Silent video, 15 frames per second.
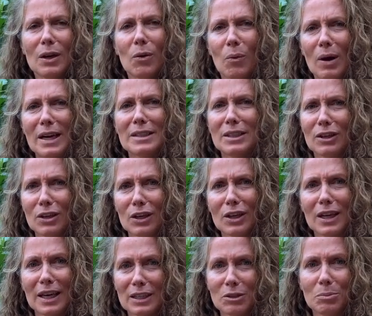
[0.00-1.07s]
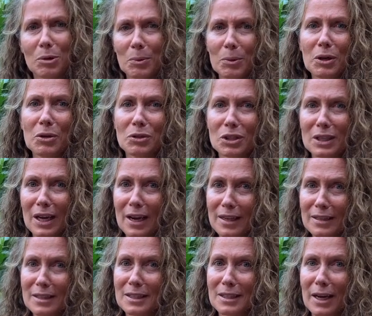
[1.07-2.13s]
ways that you can get your permaculture
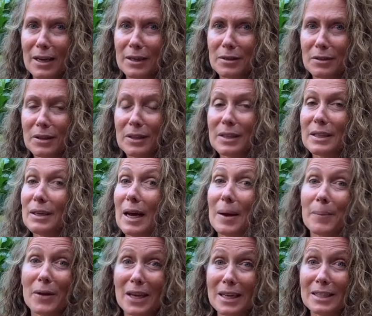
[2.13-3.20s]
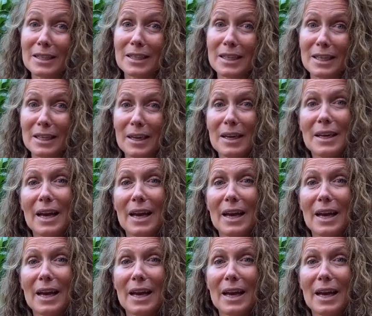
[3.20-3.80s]
garden started easily,